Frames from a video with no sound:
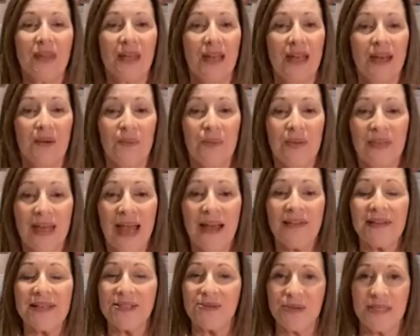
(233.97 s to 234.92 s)
and without
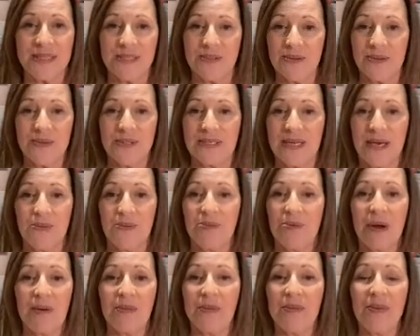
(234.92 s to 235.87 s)
this resource I
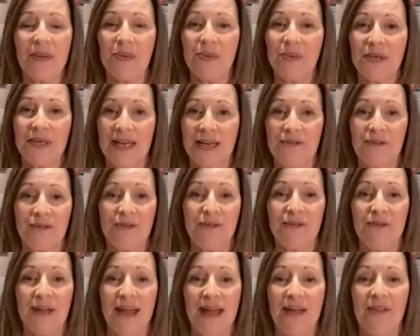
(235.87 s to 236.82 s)
probably would never have
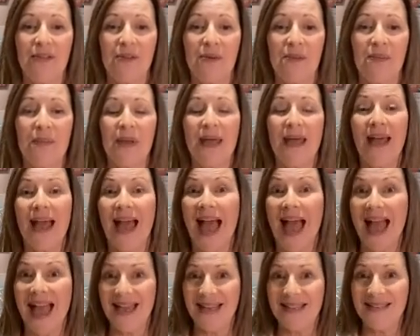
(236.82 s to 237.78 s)
found them
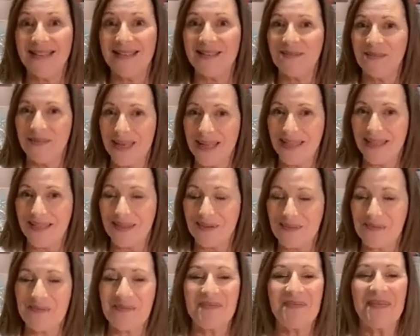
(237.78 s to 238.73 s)
and met them.